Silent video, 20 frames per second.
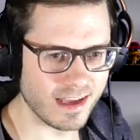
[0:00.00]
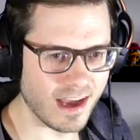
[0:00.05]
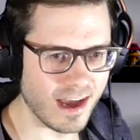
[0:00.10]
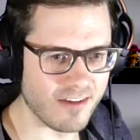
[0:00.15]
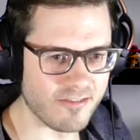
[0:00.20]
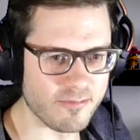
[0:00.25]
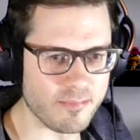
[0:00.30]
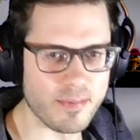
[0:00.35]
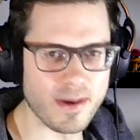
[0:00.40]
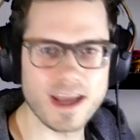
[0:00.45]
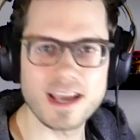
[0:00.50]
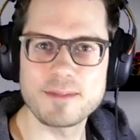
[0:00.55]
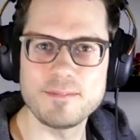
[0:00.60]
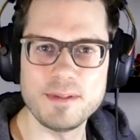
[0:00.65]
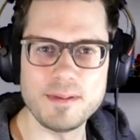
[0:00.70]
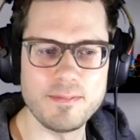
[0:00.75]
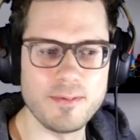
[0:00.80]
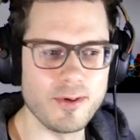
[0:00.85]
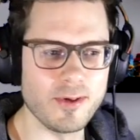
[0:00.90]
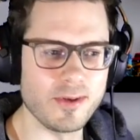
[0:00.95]
have black
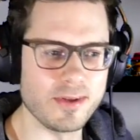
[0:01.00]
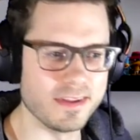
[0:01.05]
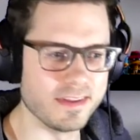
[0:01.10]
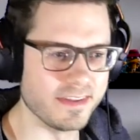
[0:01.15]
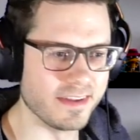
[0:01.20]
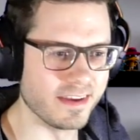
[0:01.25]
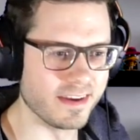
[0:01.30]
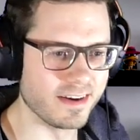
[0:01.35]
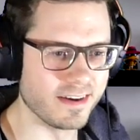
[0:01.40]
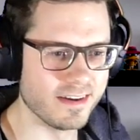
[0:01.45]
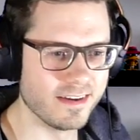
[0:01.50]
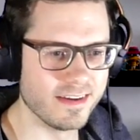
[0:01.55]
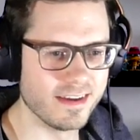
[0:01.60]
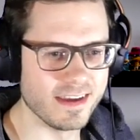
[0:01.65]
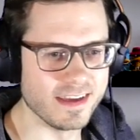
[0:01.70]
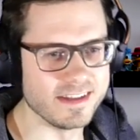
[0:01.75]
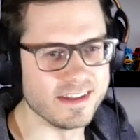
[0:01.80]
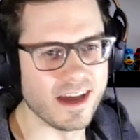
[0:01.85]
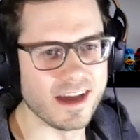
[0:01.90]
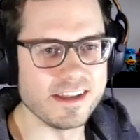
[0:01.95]
people in their
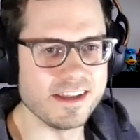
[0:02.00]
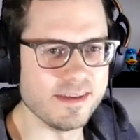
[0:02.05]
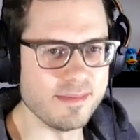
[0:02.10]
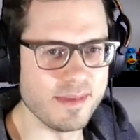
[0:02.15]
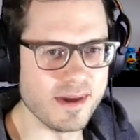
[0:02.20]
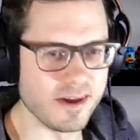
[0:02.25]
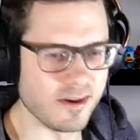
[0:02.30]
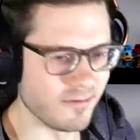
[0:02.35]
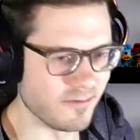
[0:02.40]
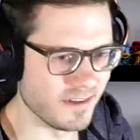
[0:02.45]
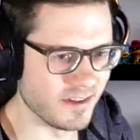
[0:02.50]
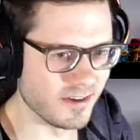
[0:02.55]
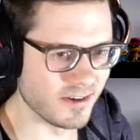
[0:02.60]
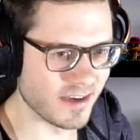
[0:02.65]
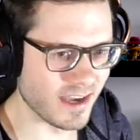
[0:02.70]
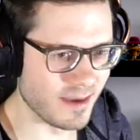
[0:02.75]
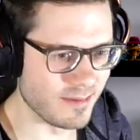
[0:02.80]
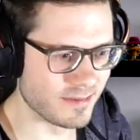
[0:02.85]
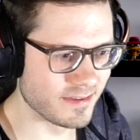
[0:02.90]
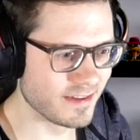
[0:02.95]
in anime or video
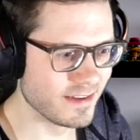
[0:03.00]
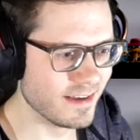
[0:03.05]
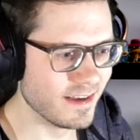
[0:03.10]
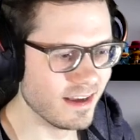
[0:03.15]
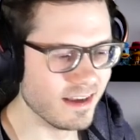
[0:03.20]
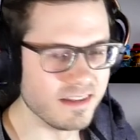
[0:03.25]
games,